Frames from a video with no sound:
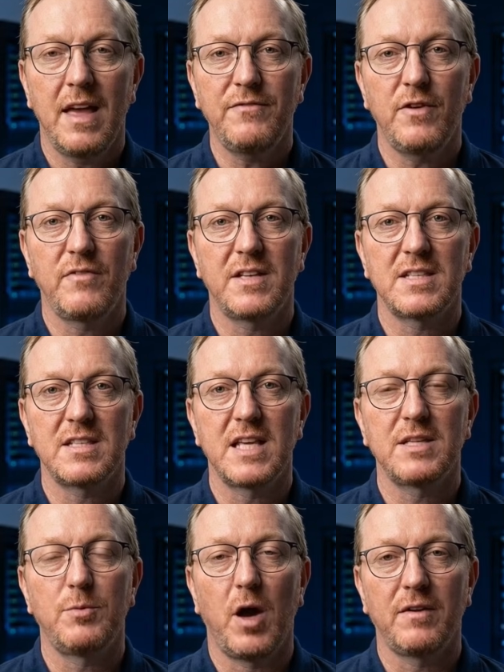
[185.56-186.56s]
Theft of
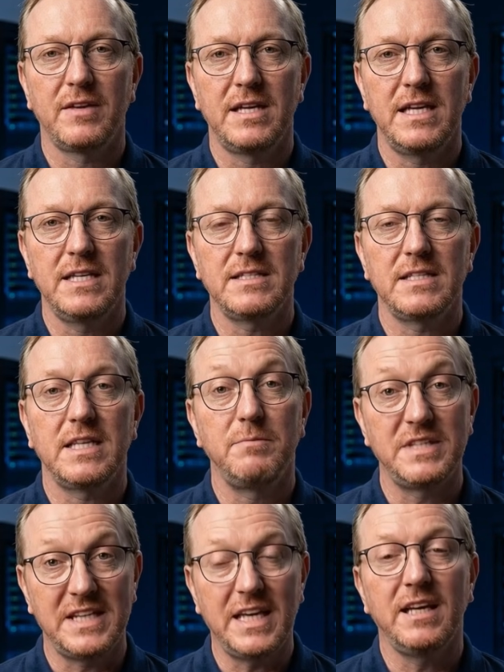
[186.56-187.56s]
SSH private keys is
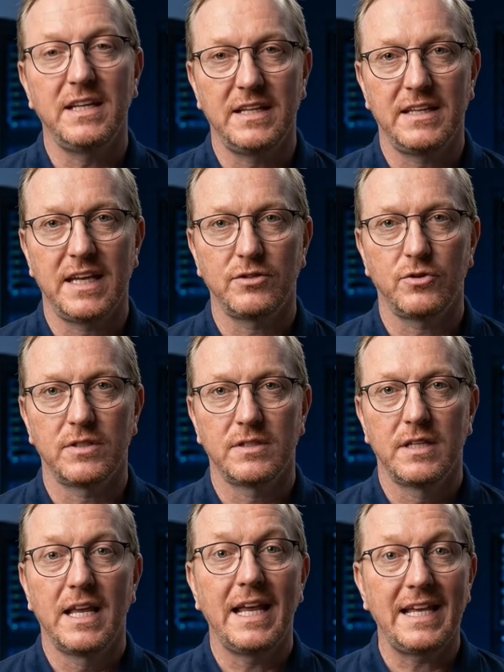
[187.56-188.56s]
particularly
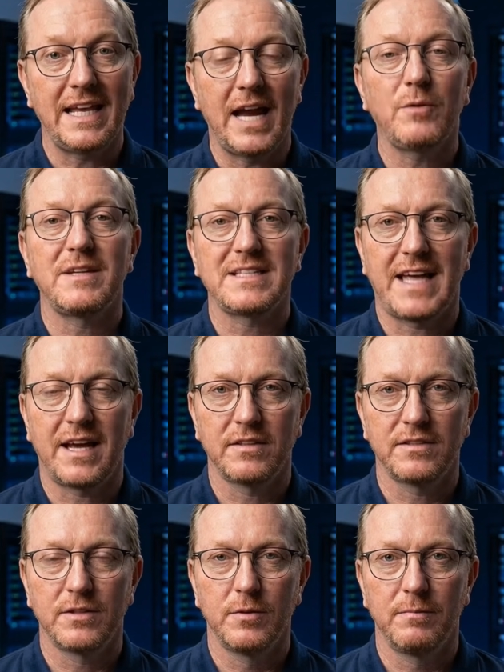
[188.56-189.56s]
dangerous. It allows
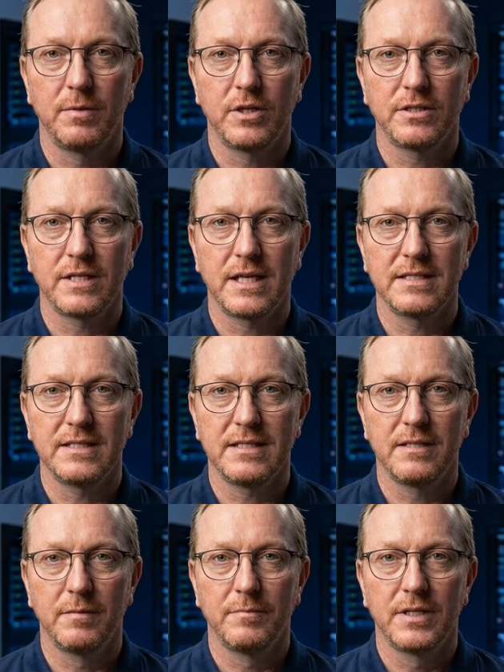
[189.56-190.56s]
attackers to impersonate
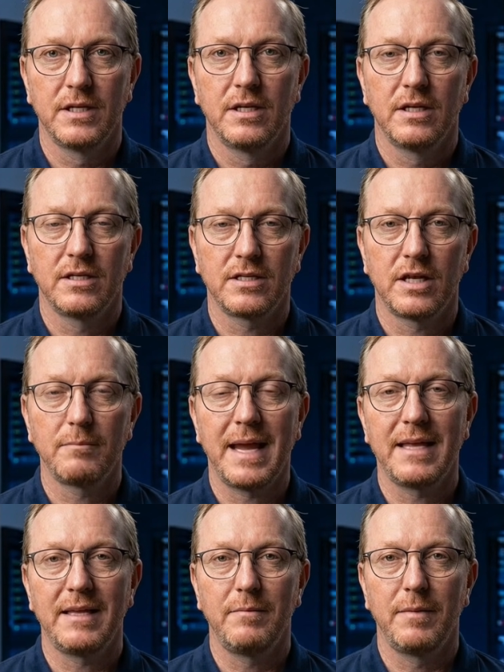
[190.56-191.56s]
systems, conduct
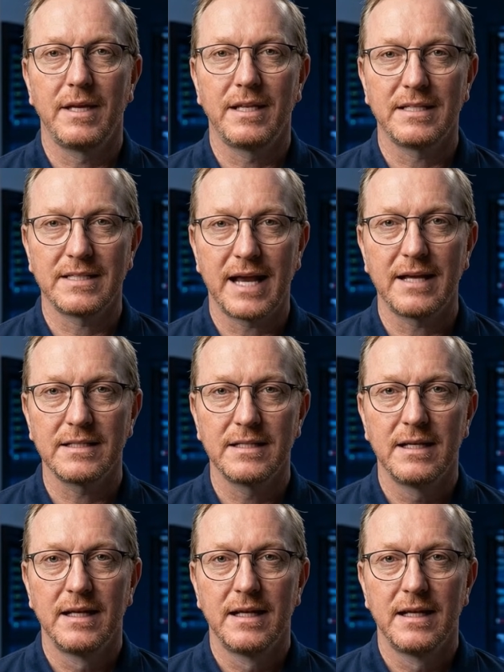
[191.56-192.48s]
man-in-the-middle attacks,